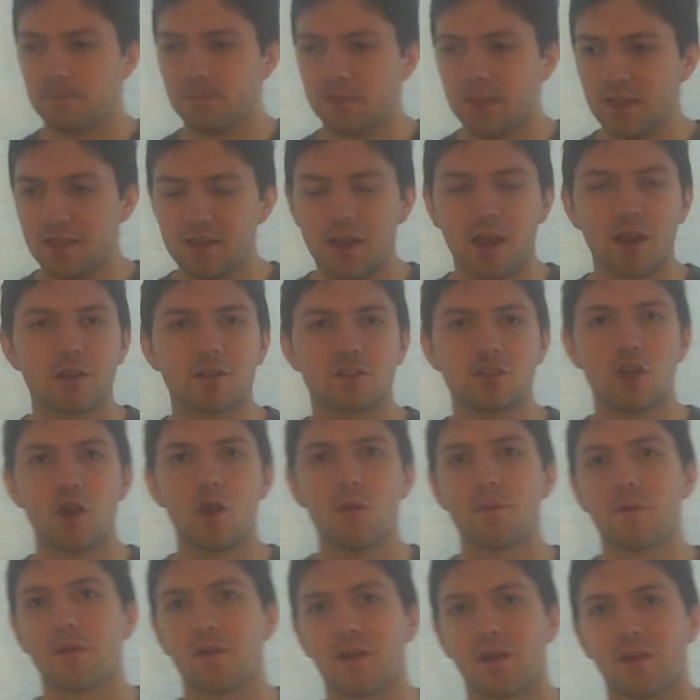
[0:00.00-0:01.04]
late
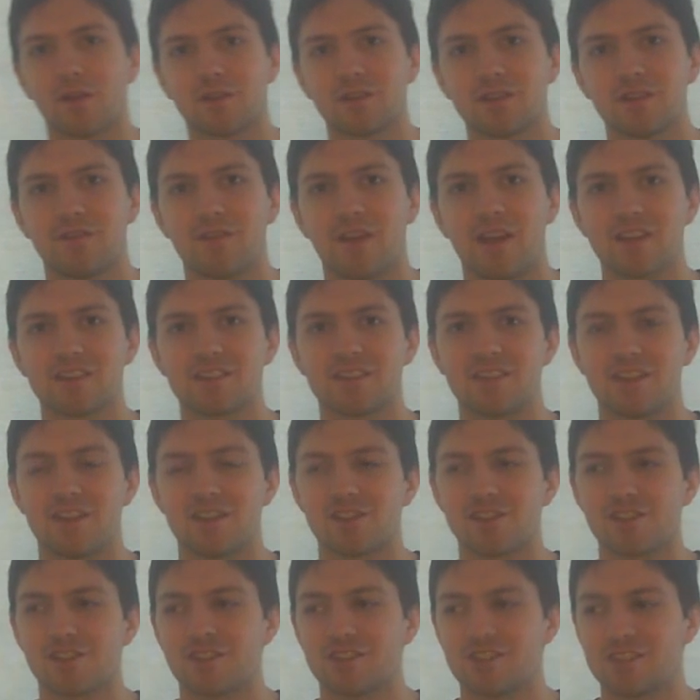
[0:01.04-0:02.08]
October, I looked into
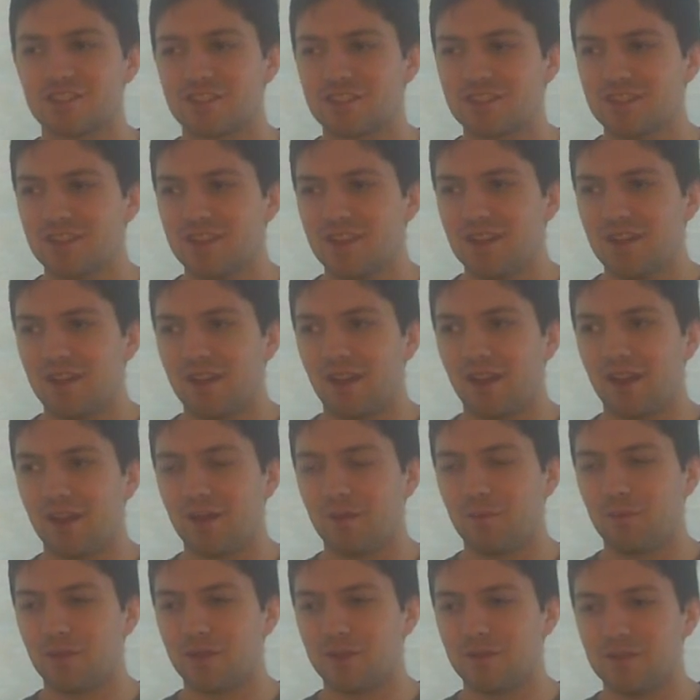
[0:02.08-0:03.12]
vaccinations,
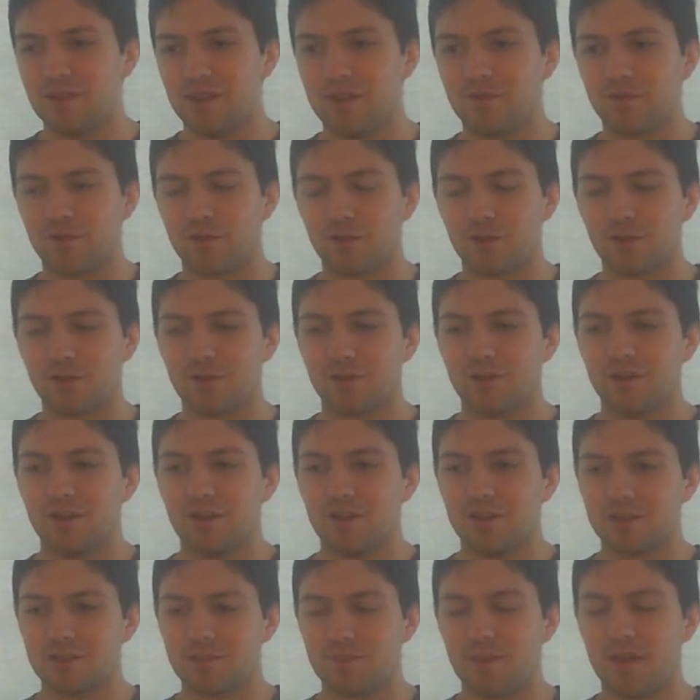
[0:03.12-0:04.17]
what you need for
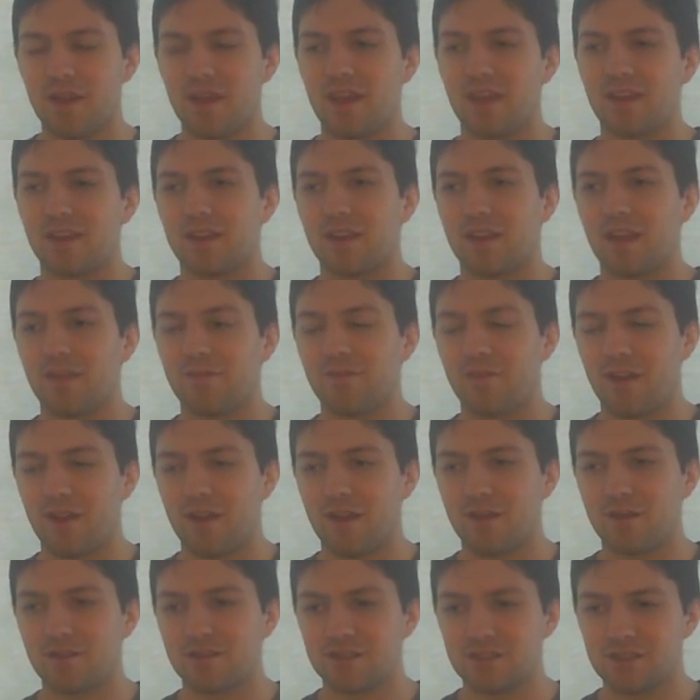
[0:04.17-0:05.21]
Japan, and I
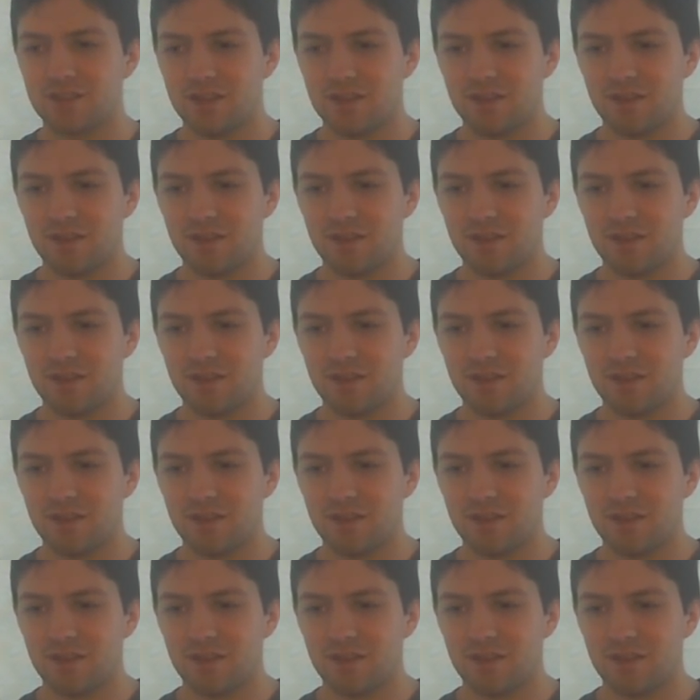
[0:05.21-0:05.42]
found